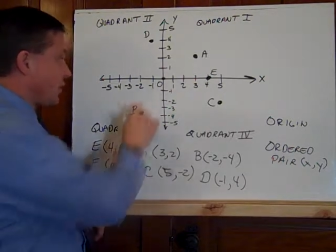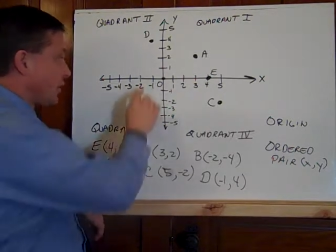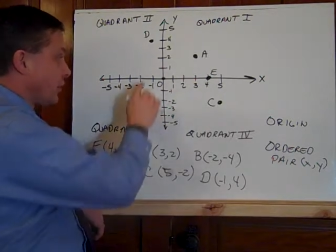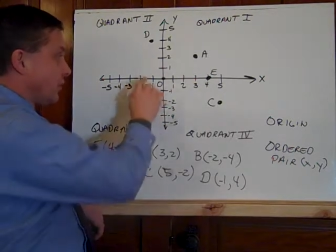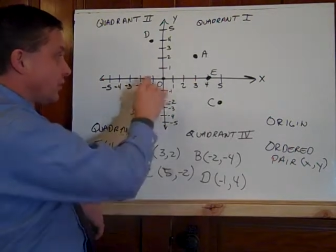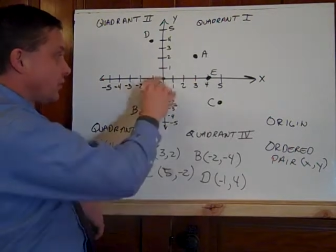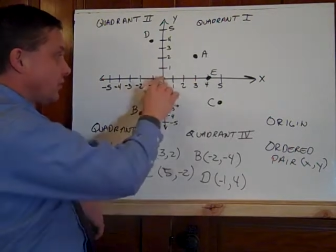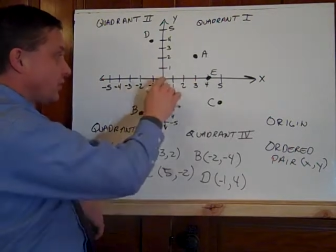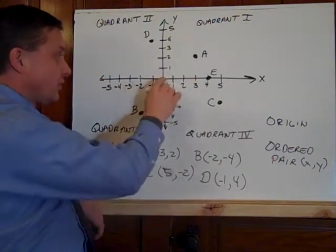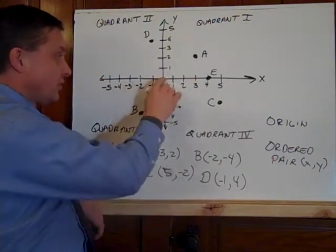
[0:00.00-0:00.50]

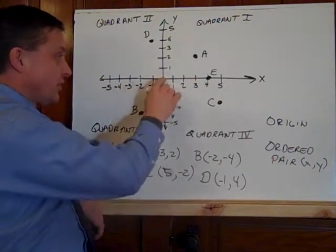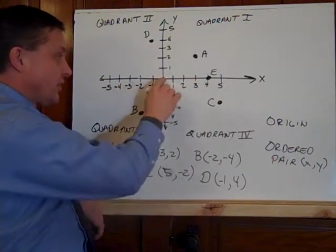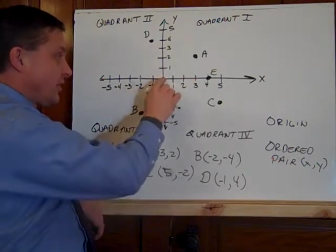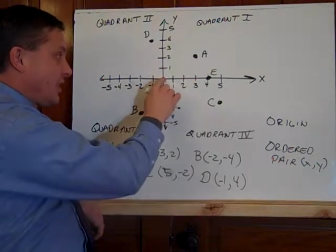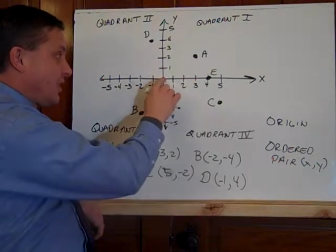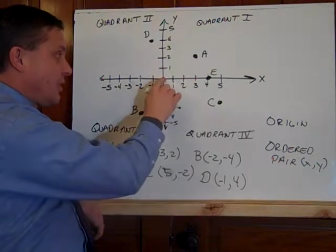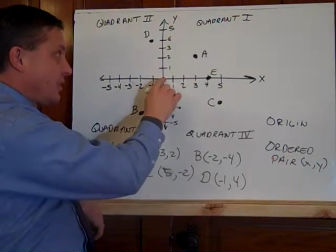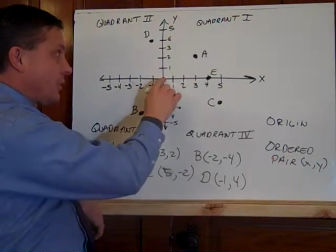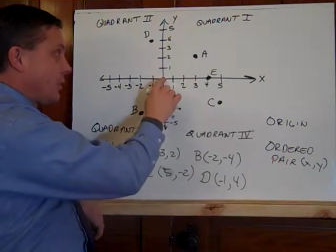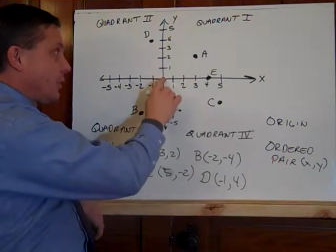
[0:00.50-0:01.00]
0, so
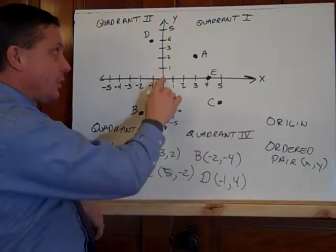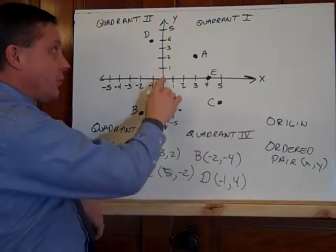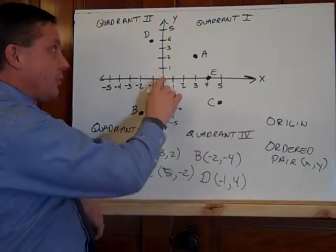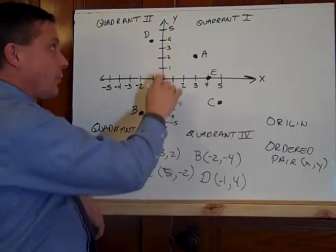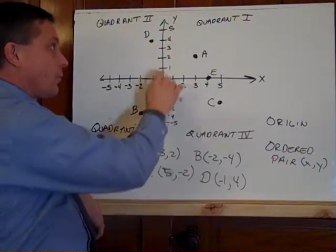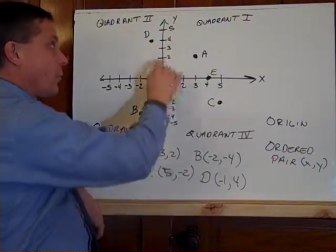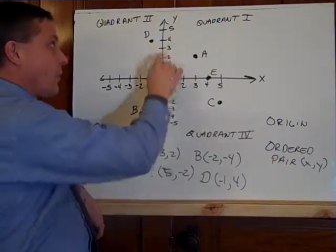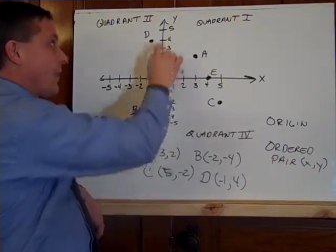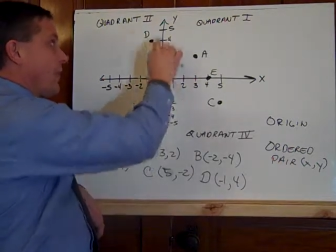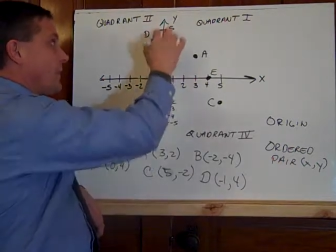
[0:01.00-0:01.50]
stay here,
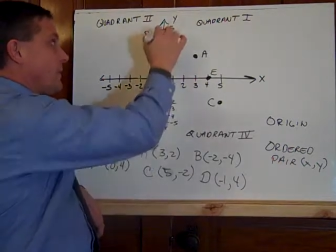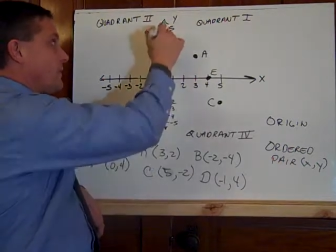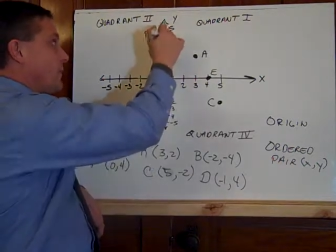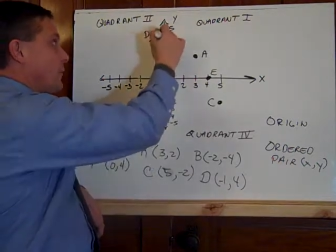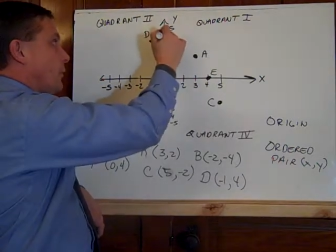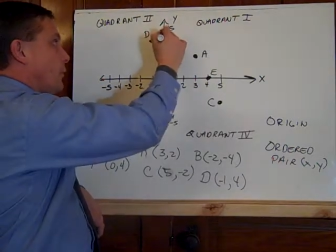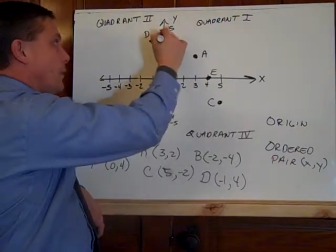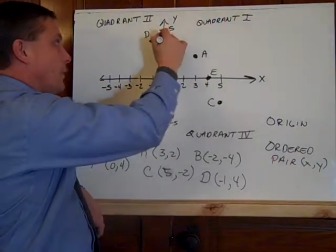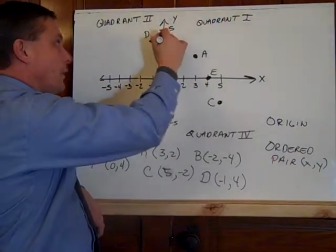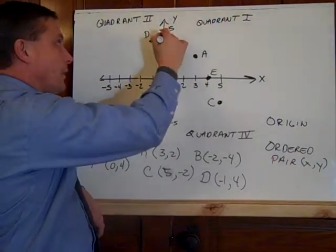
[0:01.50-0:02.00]
rise
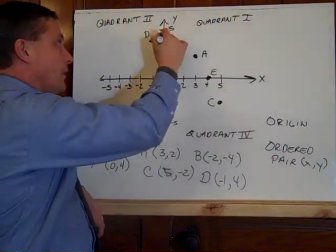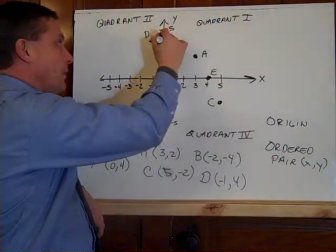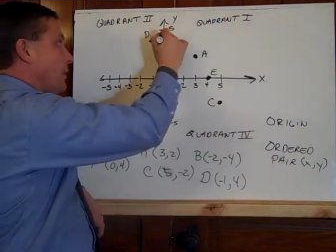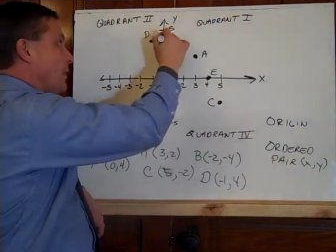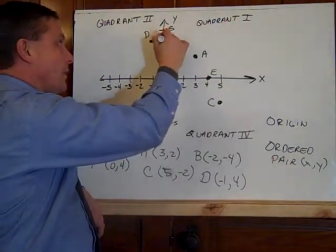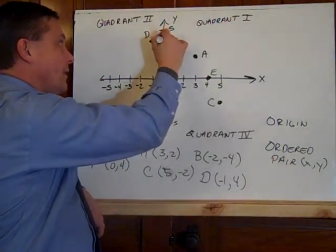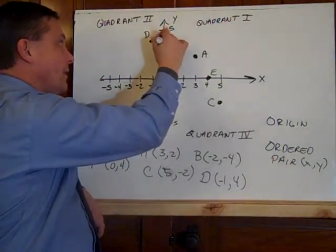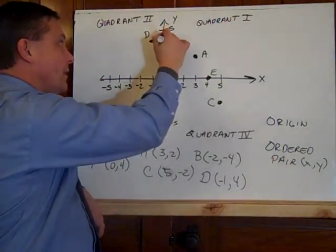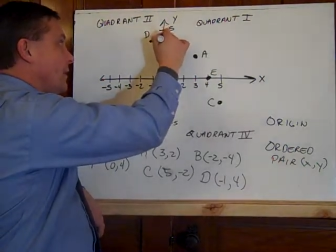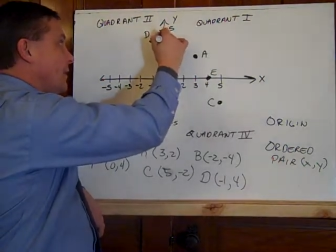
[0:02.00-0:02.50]
4,
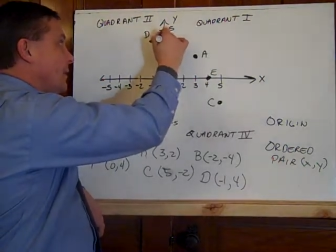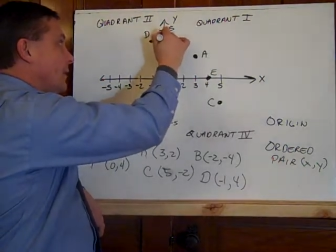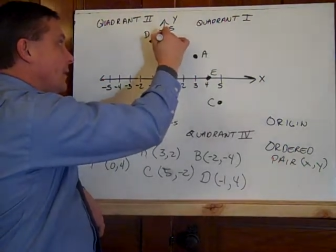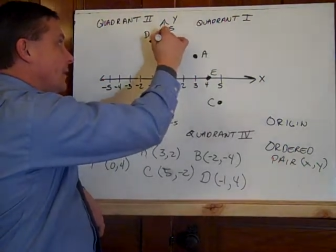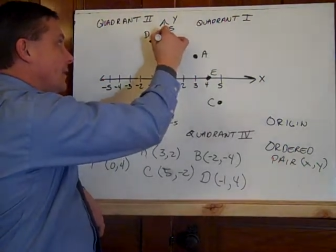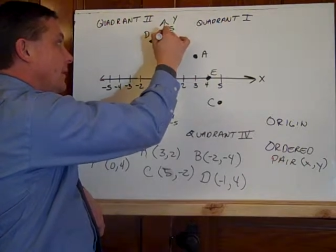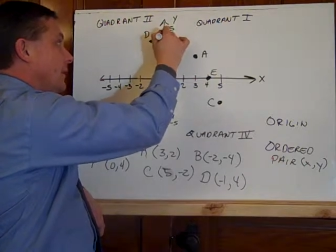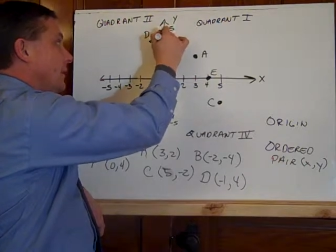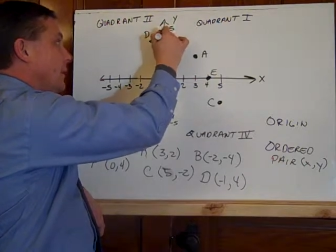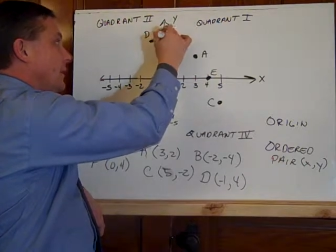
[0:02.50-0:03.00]

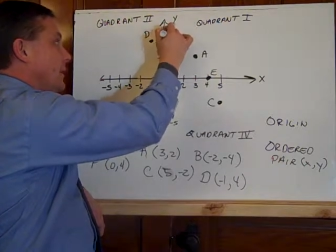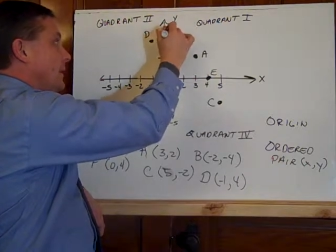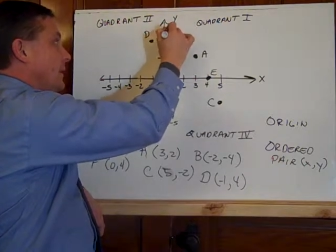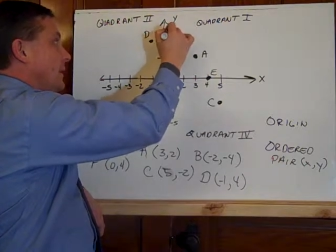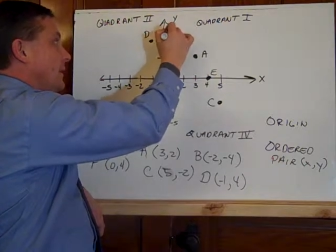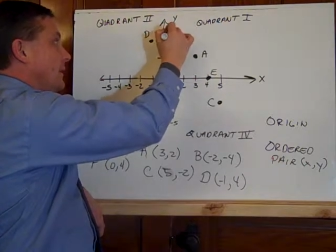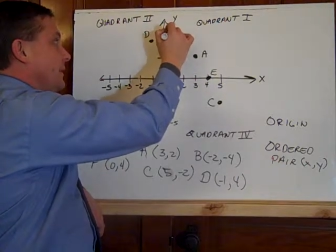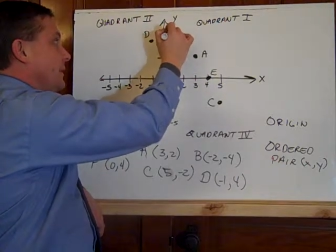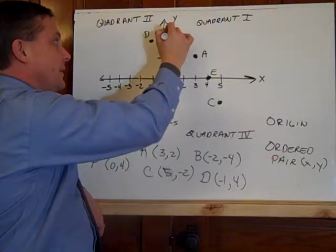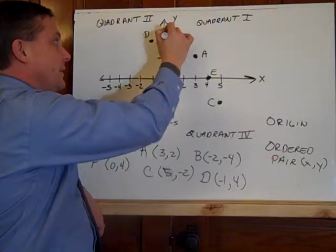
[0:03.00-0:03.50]

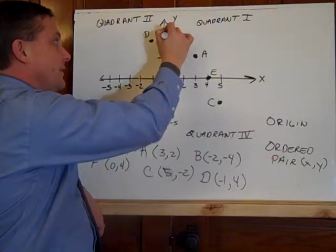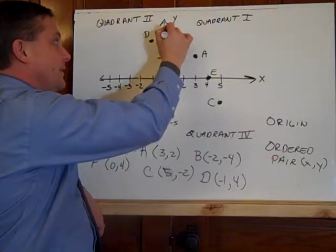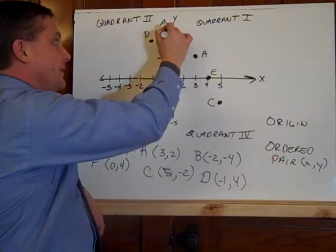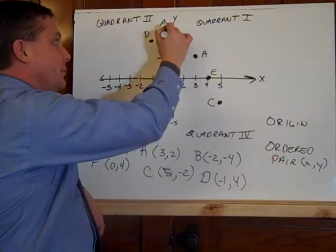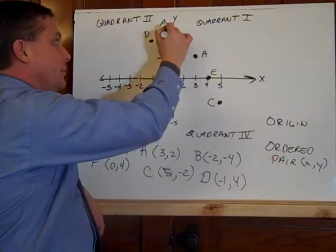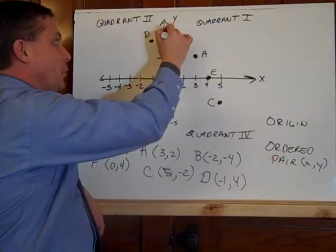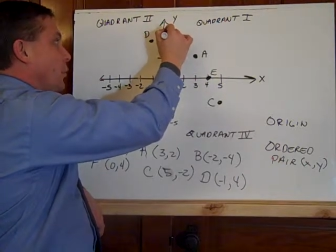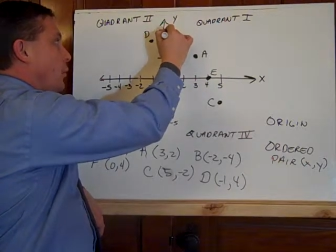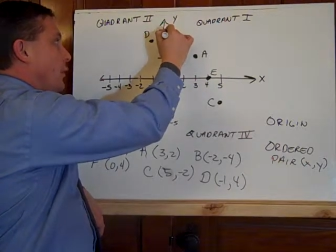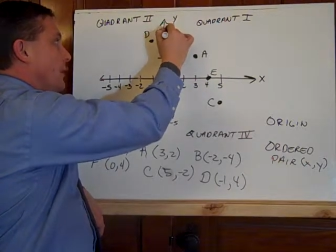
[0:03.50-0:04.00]
and this
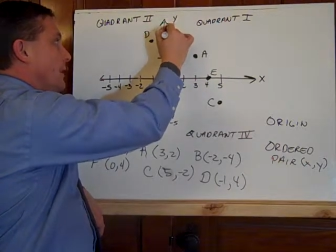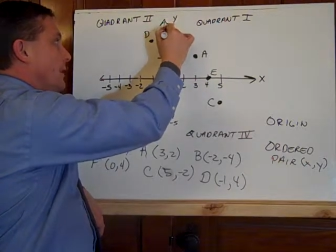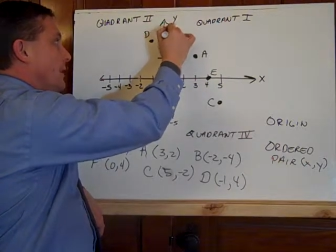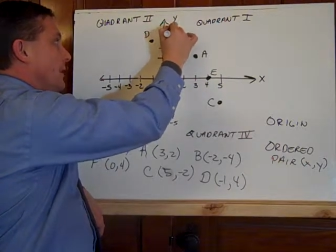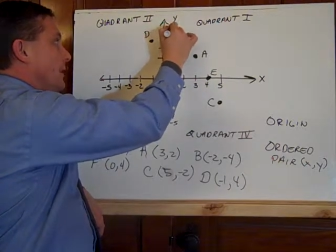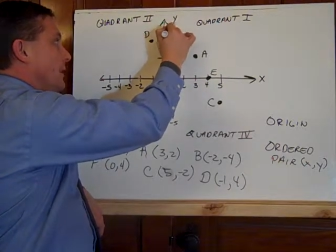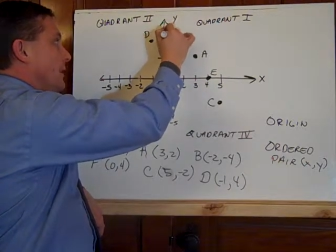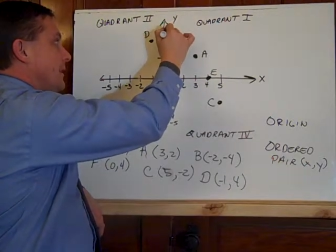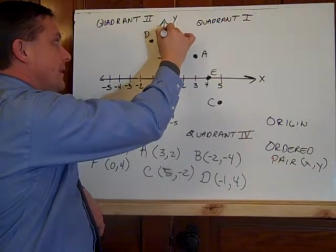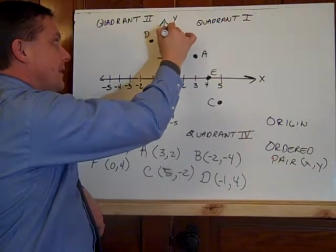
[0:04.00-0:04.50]
is point
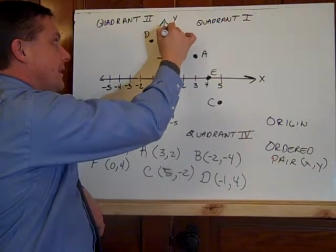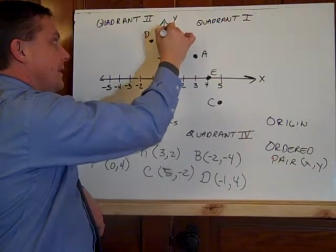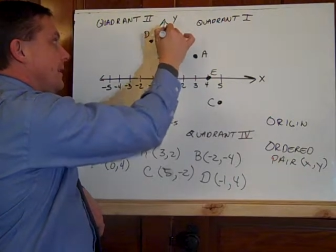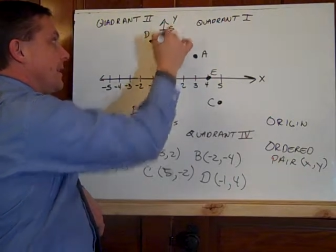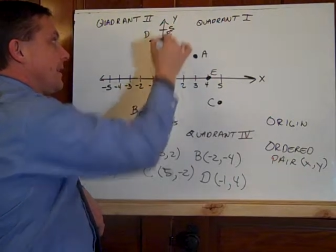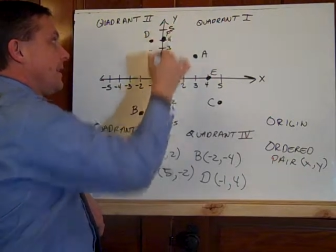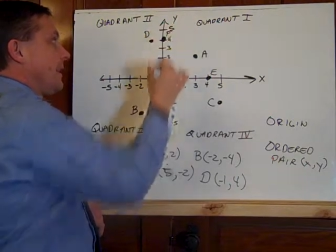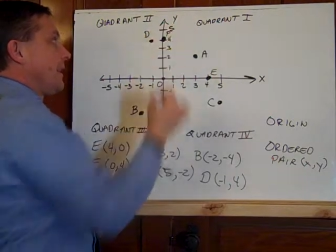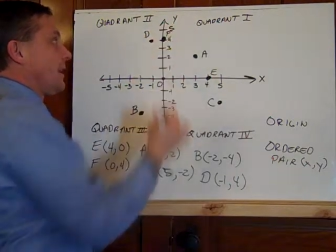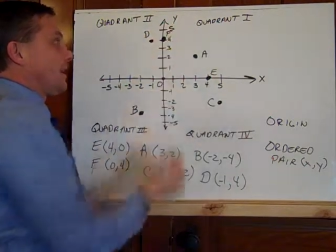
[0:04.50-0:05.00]

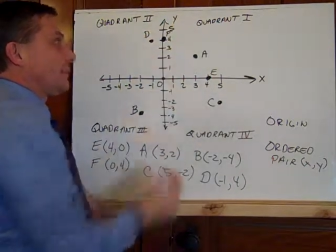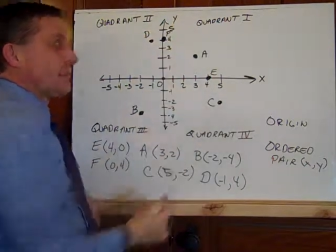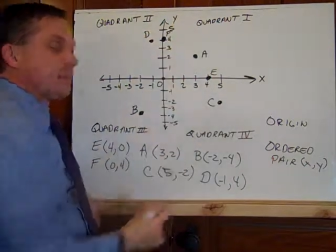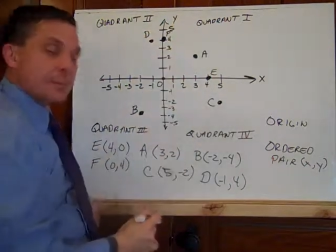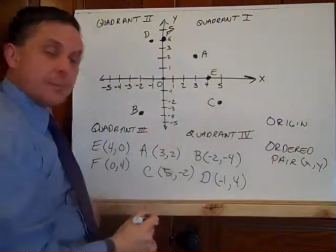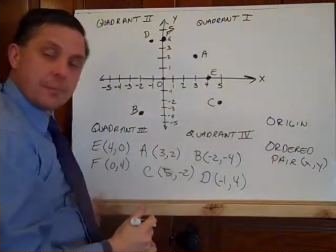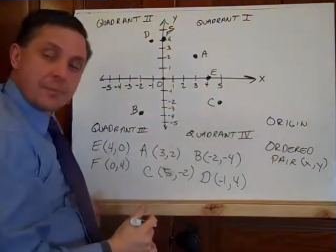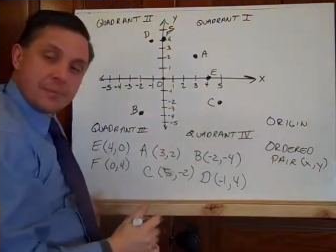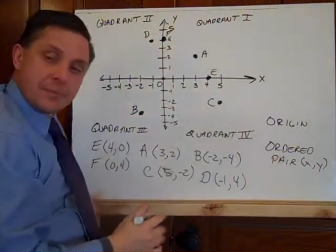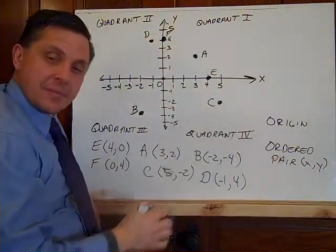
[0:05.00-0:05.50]

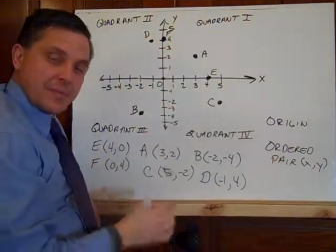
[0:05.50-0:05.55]
F.